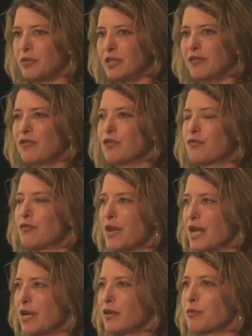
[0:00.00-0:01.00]
believe the
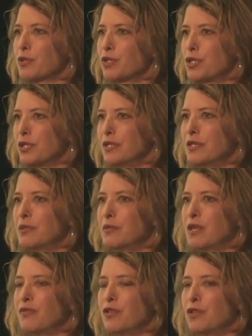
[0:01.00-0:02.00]
rank commercialism
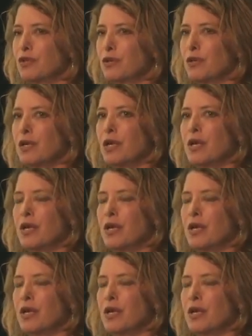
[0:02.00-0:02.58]
of your